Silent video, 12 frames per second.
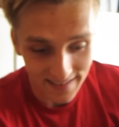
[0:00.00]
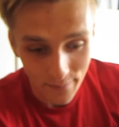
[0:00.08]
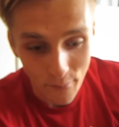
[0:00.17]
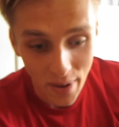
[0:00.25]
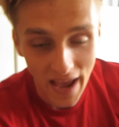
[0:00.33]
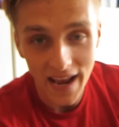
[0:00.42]

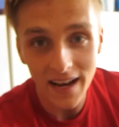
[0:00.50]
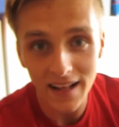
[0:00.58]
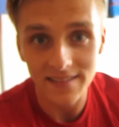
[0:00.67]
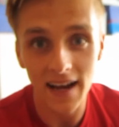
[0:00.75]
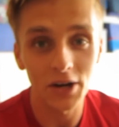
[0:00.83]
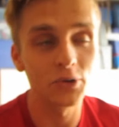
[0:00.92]
isn't paint,
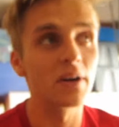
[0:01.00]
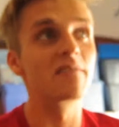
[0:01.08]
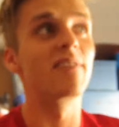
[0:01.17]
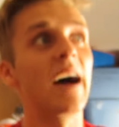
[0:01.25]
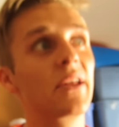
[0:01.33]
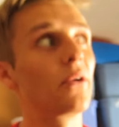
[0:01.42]
it's actually a
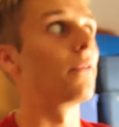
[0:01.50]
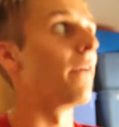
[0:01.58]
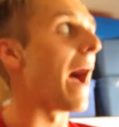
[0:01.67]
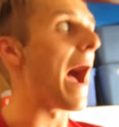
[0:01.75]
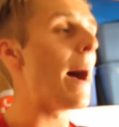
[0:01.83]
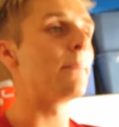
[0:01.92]
vinyl
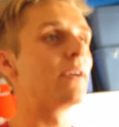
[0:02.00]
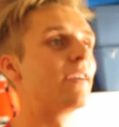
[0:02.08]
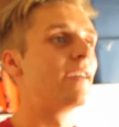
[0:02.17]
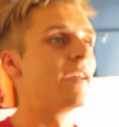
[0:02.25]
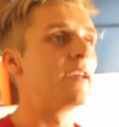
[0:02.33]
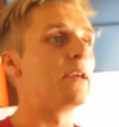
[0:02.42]
wrap,
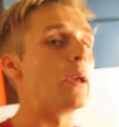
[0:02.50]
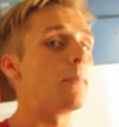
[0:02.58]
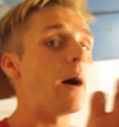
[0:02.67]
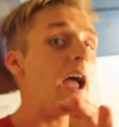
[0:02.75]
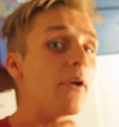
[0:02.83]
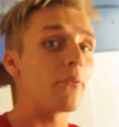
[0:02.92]
it
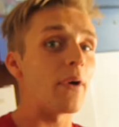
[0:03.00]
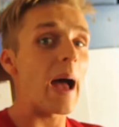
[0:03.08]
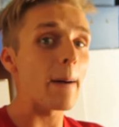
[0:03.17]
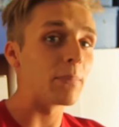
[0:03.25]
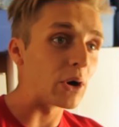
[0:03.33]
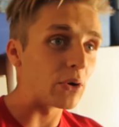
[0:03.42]
might
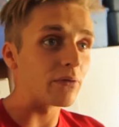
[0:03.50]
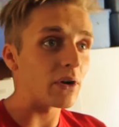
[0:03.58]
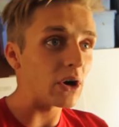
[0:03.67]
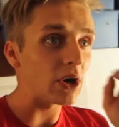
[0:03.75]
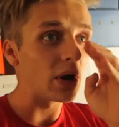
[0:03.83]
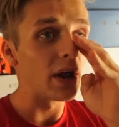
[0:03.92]
wrap
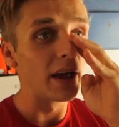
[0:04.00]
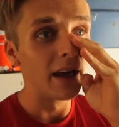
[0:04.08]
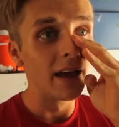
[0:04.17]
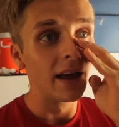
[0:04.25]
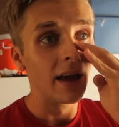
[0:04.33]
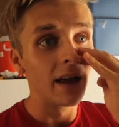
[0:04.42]
over.
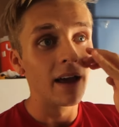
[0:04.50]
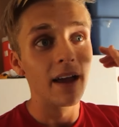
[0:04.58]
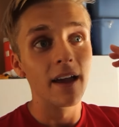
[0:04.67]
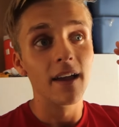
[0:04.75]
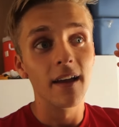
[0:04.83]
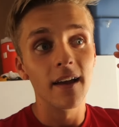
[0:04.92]

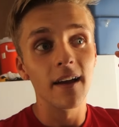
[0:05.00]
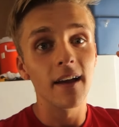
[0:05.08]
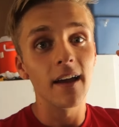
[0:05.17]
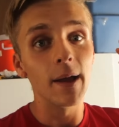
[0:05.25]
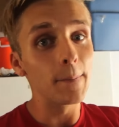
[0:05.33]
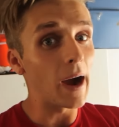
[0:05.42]

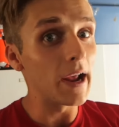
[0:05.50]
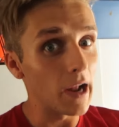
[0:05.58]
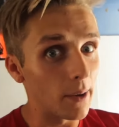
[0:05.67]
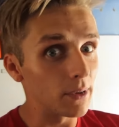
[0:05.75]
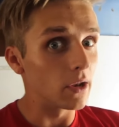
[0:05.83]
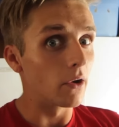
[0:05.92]
It might
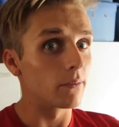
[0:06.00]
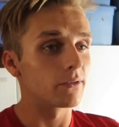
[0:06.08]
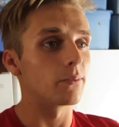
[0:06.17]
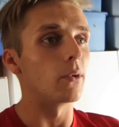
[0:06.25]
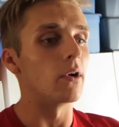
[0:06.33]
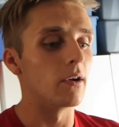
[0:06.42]
not be
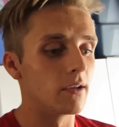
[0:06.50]
noticeable.